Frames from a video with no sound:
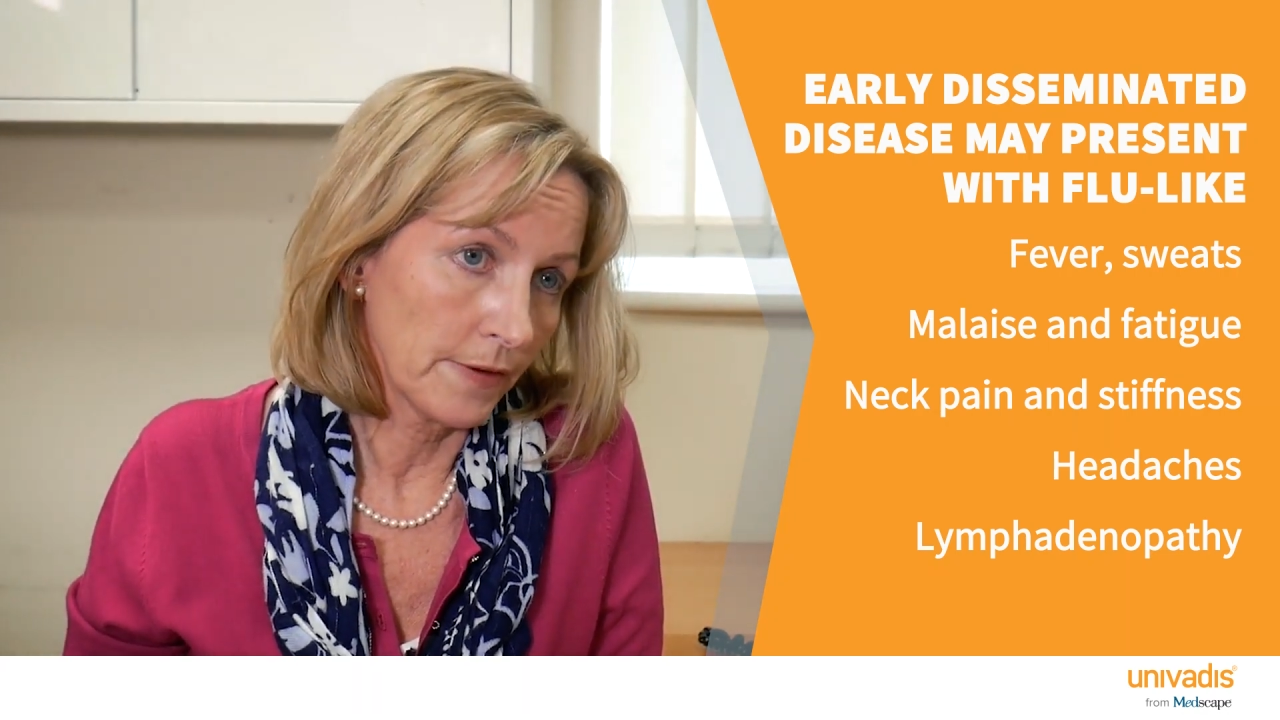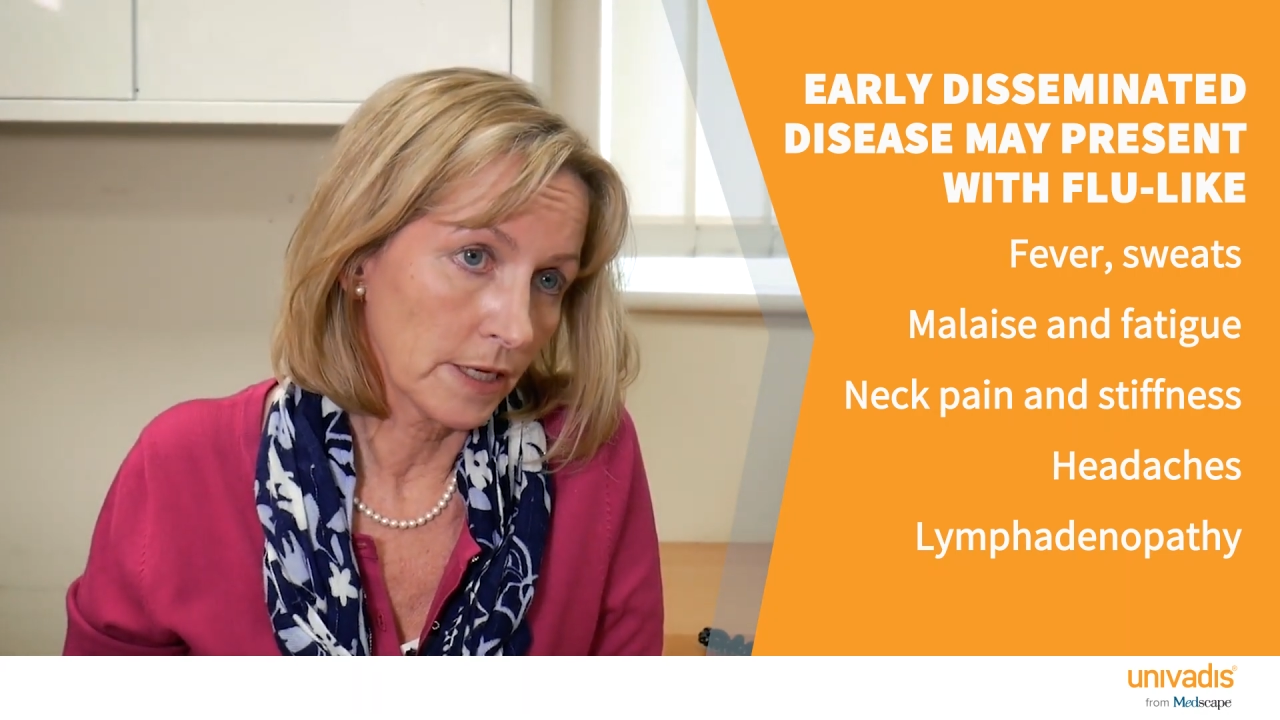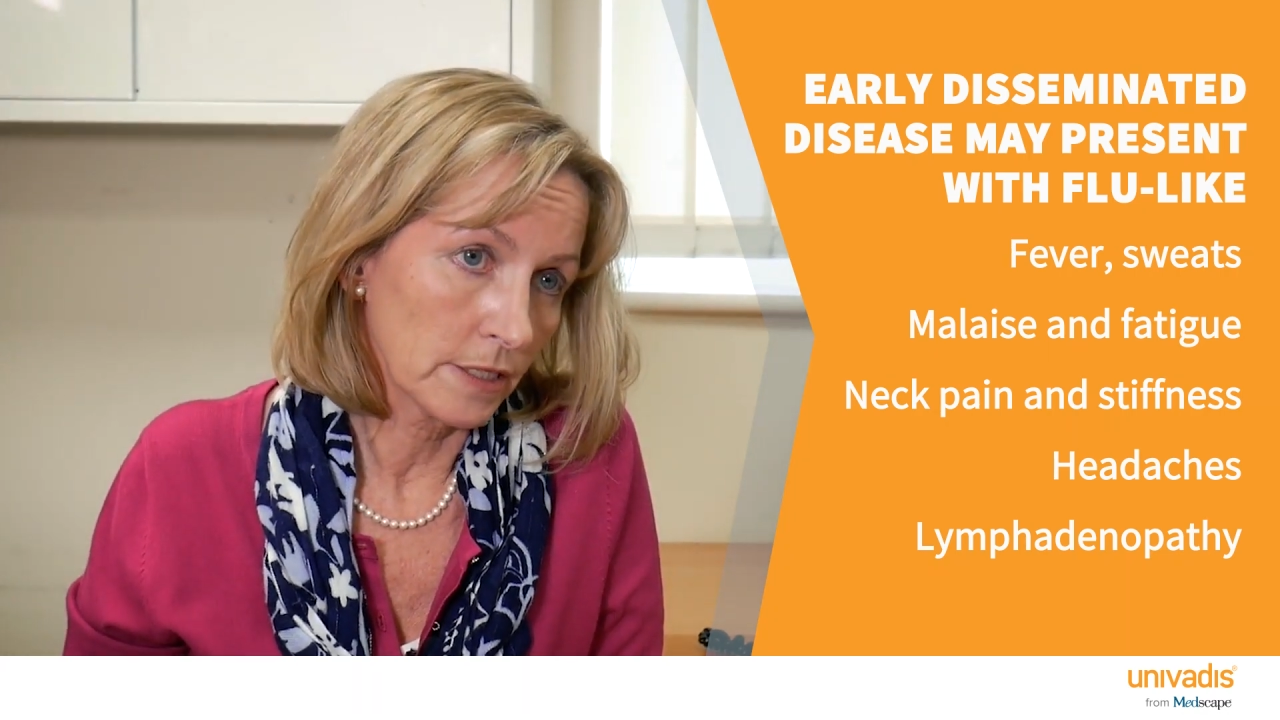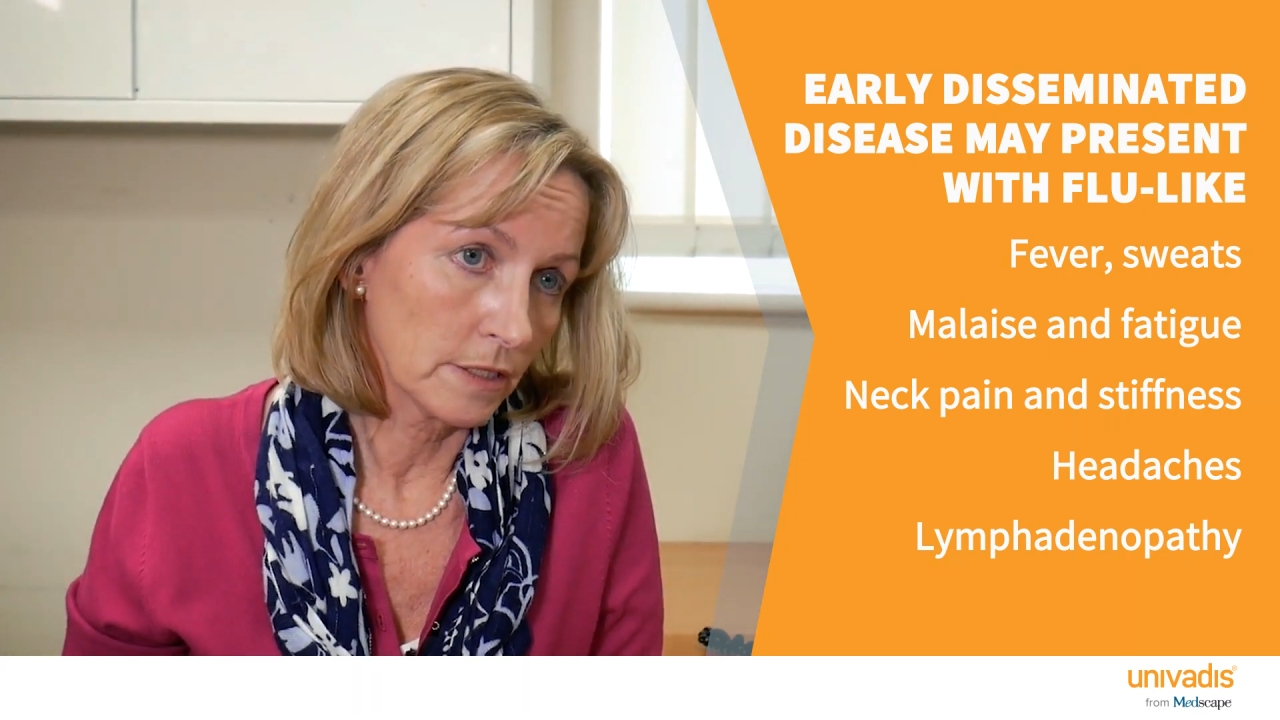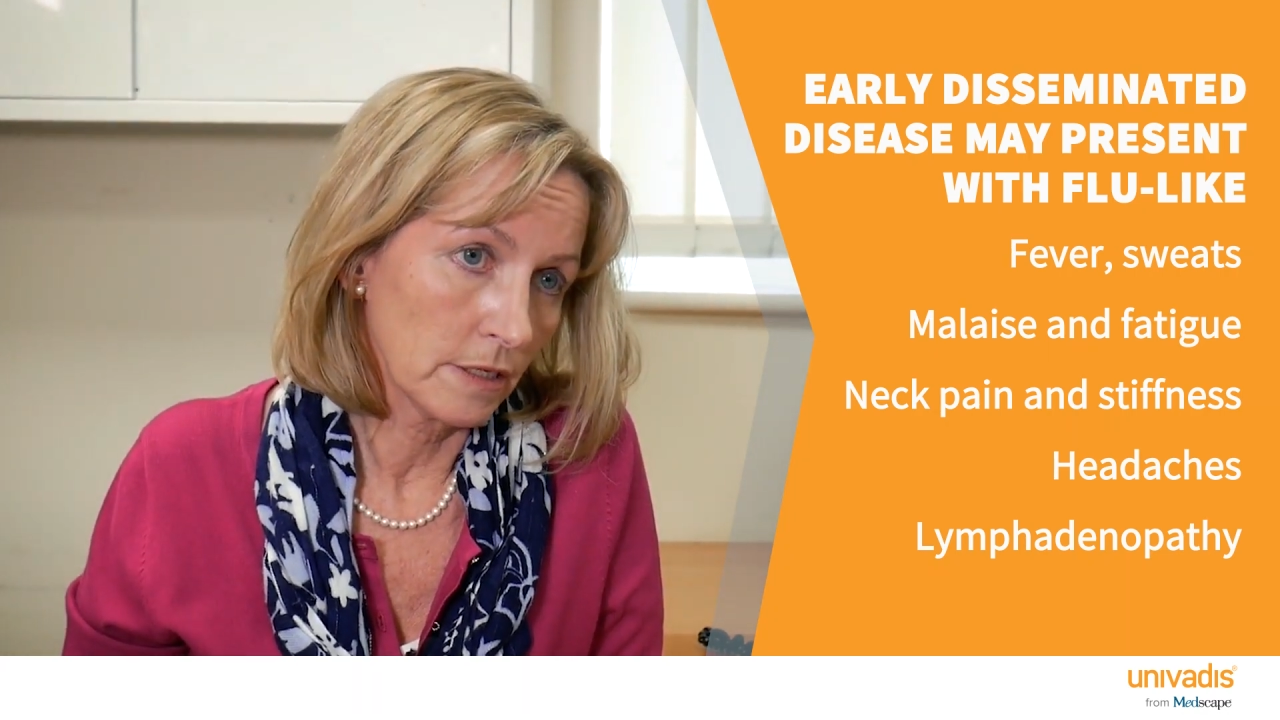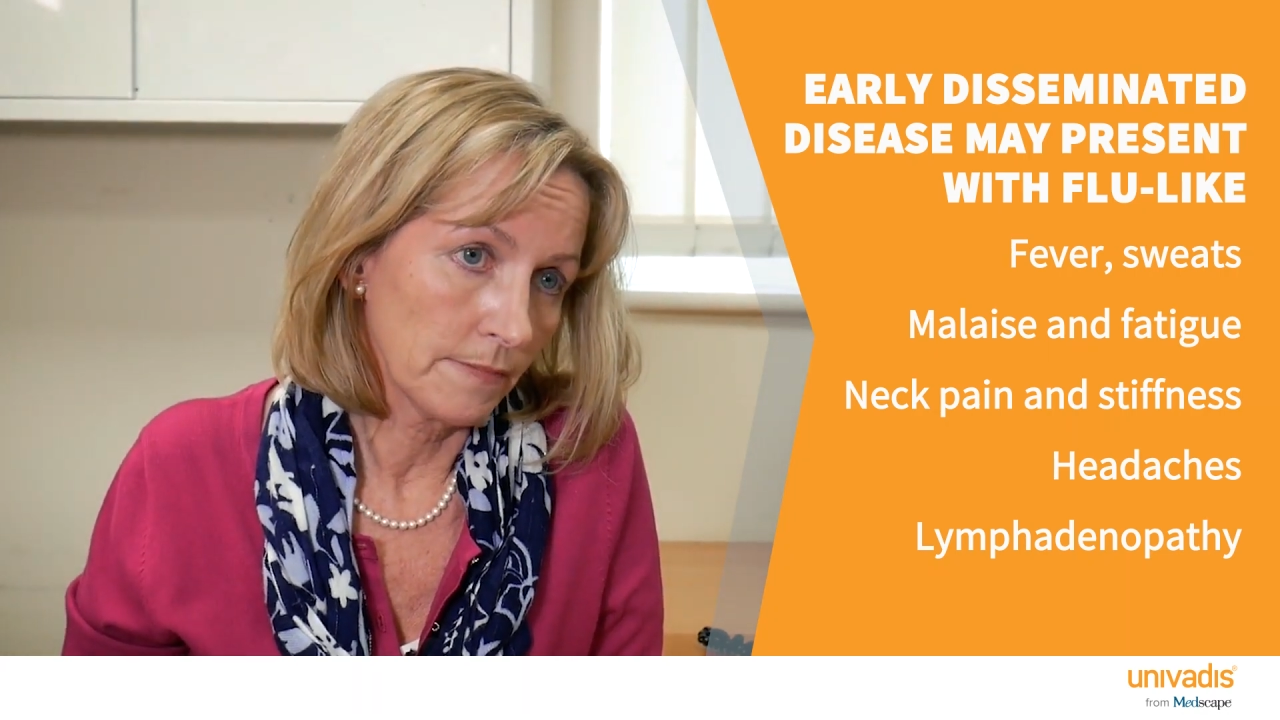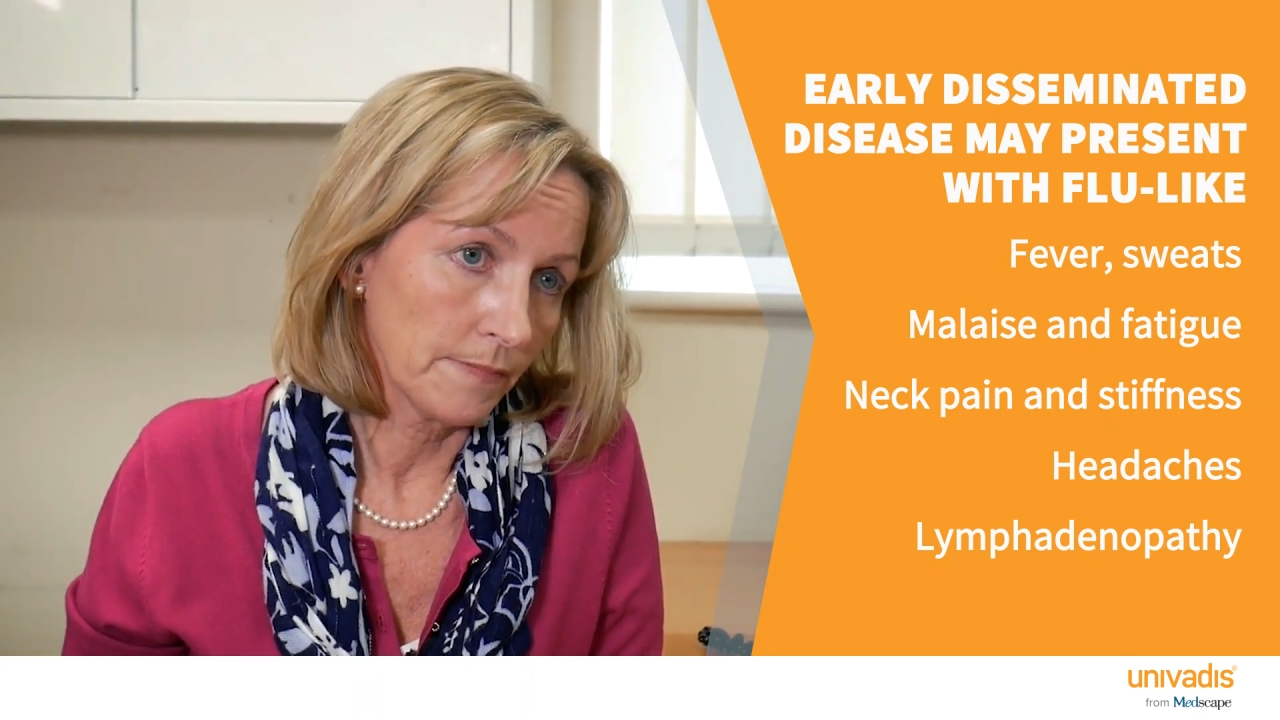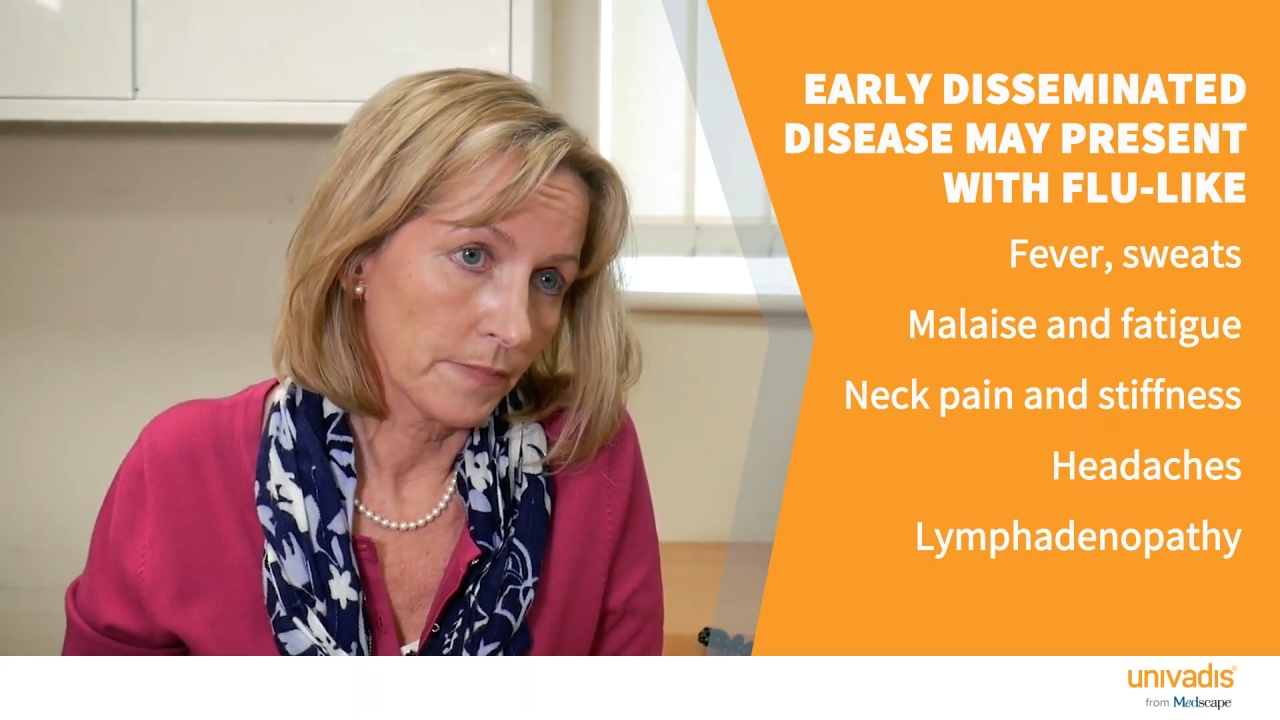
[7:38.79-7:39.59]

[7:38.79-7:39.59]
factor,